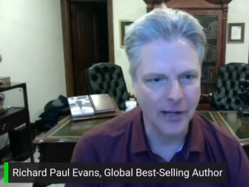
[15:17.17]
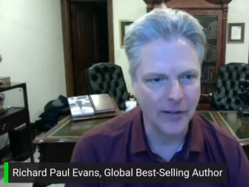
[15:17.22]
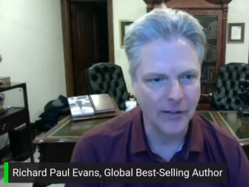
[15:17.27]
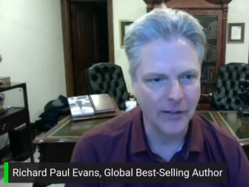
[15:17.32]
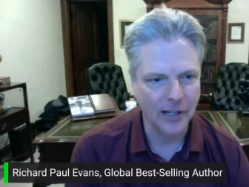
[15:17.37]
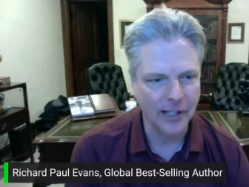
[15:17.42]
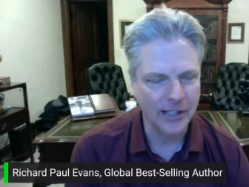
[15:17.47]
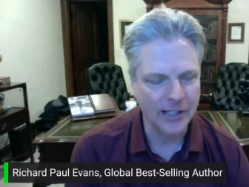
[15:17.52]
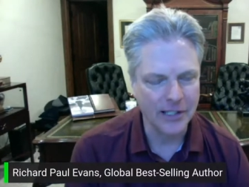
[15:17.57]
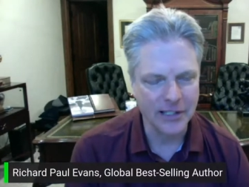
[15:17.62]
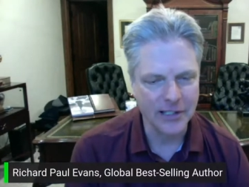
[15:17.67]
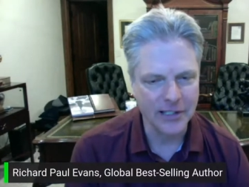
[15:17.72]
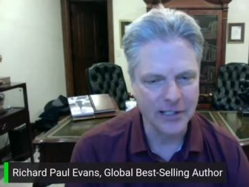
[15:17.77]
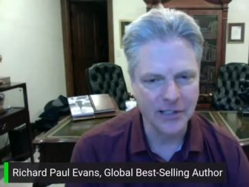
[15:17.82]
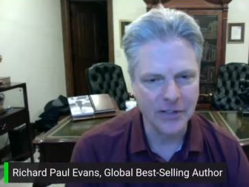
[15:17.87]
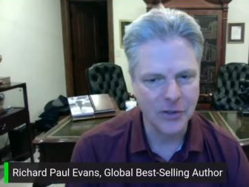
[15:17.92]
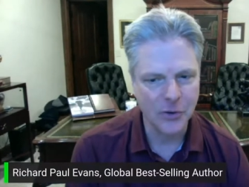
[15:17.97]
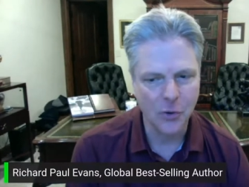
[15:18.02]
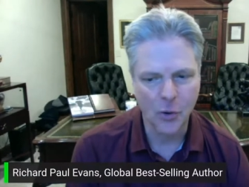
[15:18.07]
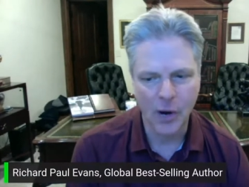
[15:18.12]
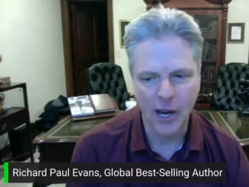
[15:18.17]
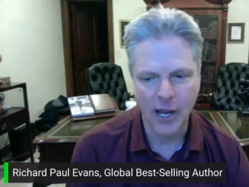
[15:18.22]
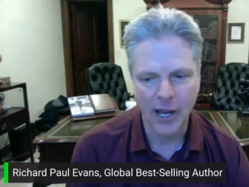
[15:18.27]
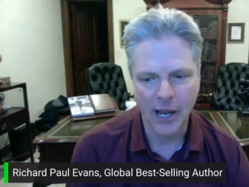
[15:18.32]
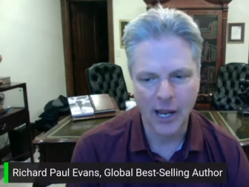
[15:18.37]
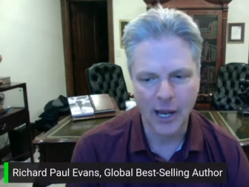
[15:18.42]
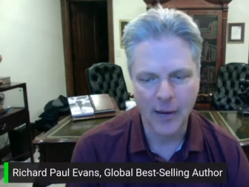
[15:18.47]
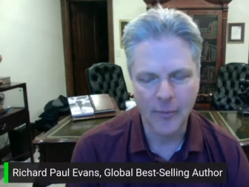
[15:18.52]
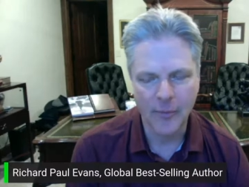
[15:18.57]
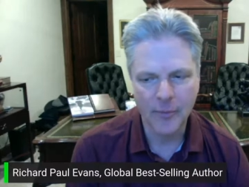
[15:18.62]
It's like it's just it's who I
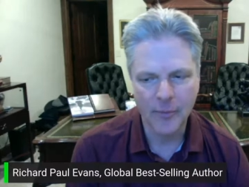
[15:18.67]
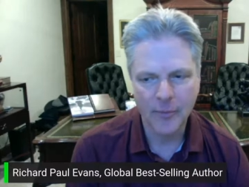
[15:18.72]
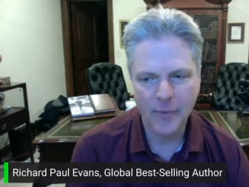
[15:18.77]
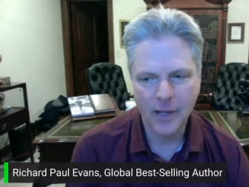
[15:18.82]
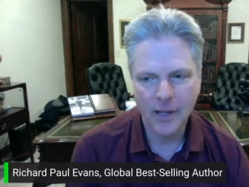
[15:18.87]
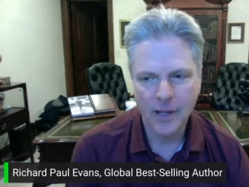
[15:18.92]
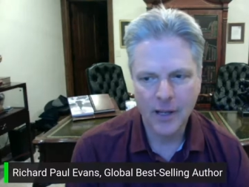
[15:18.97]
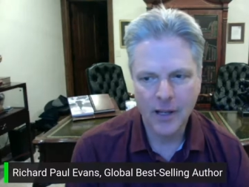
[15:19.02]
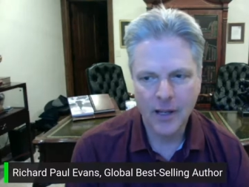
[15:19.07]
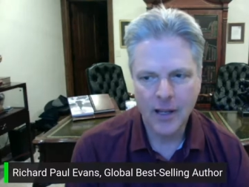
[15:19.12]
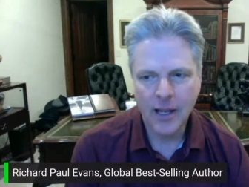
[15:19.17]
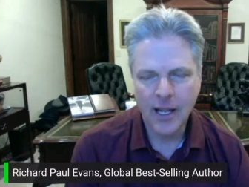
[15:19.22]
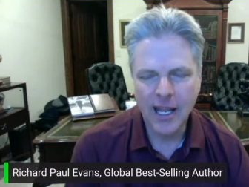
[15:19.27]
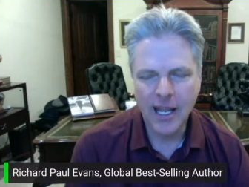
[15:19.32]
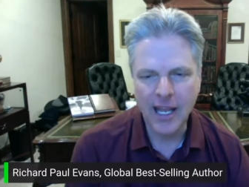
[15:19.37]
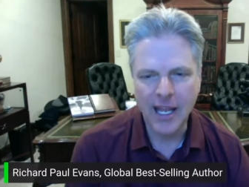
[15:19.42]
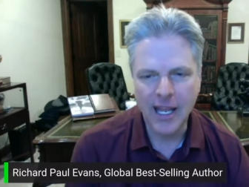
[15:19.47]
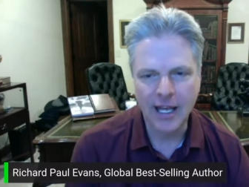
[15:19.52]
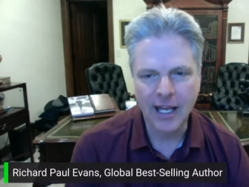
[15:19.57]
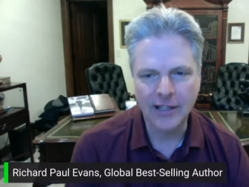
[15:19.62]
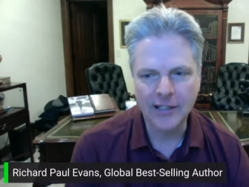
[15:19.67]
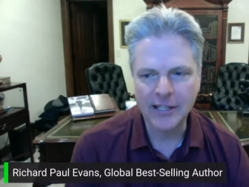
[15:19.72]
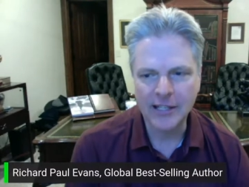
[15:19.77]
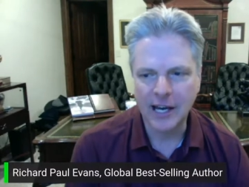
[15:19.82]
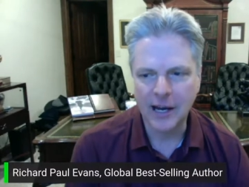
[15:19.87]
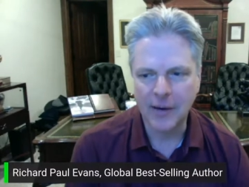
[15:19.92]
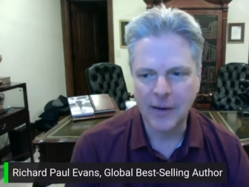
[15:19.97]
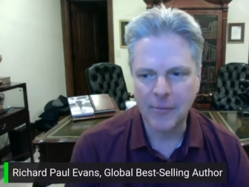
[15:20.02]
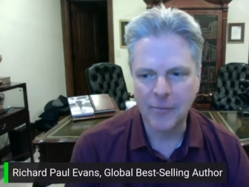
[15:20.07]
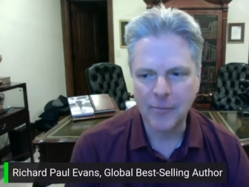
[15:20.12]
am, and
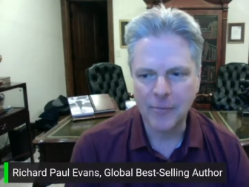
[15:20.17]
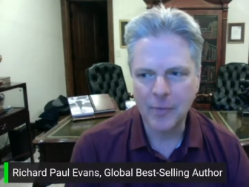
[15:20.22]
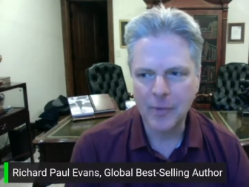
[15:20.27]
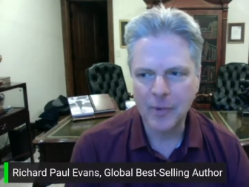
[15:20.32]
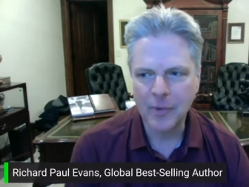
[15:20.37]
um,